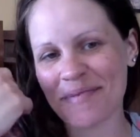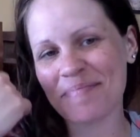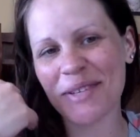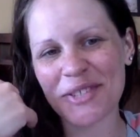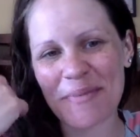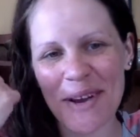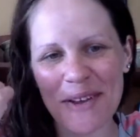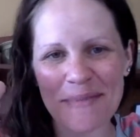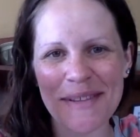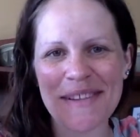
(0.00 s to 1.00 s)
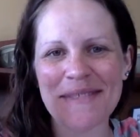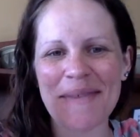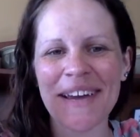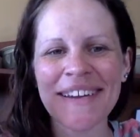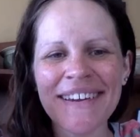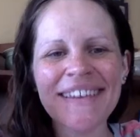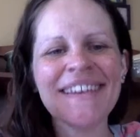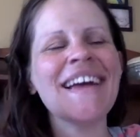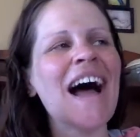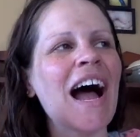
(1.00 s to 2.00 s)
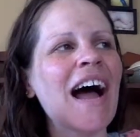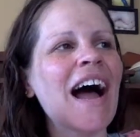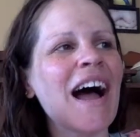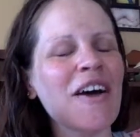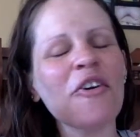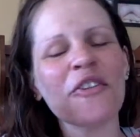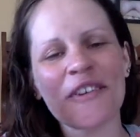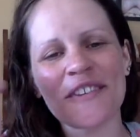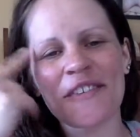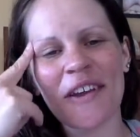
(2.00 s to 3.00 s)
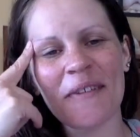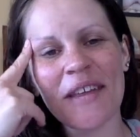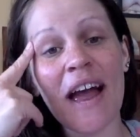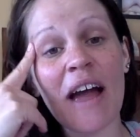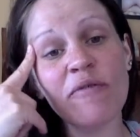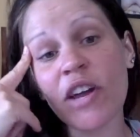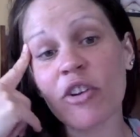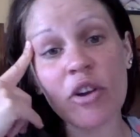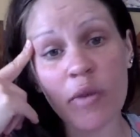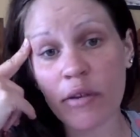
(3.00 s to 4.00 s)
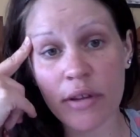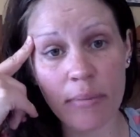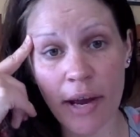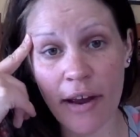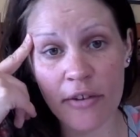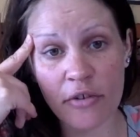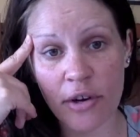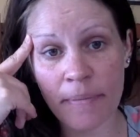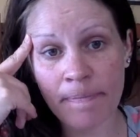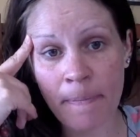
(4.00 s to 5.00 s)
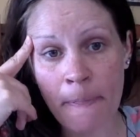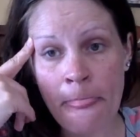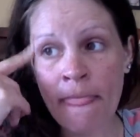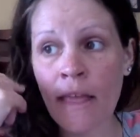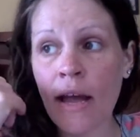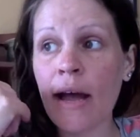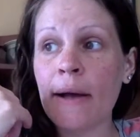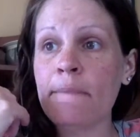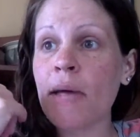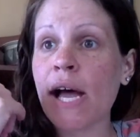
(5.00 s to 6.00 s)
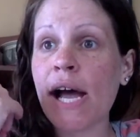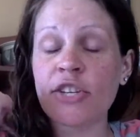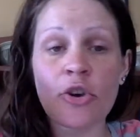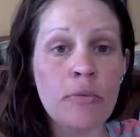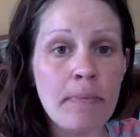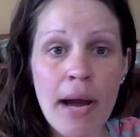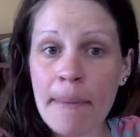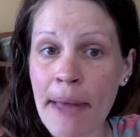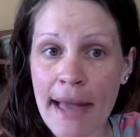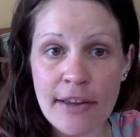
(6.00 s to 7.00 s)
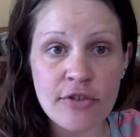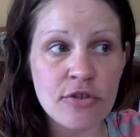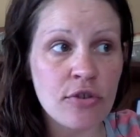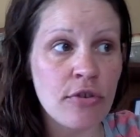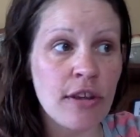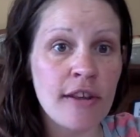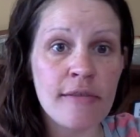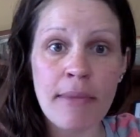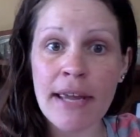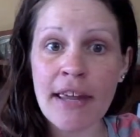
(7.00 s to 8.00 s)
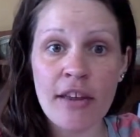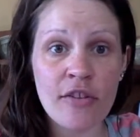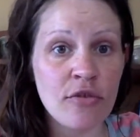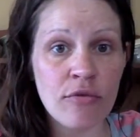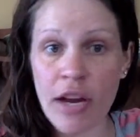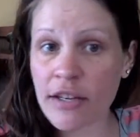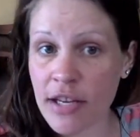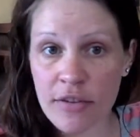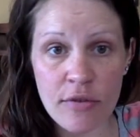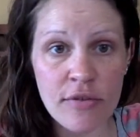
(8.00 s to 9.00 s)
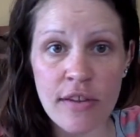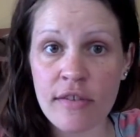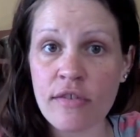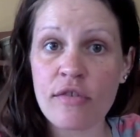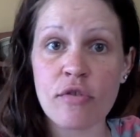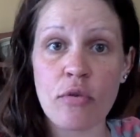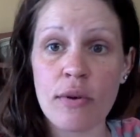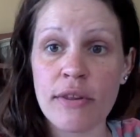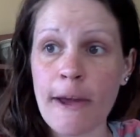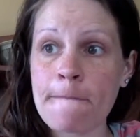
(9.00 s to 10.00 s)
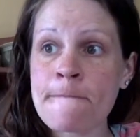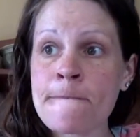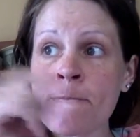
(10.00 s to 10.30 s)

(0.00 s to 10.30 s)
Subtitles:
much to my husband's dismay, although he's okay with it, I very rarely buy ice cream. I don't buy packaged cookies. My kids do not take those things to school with them.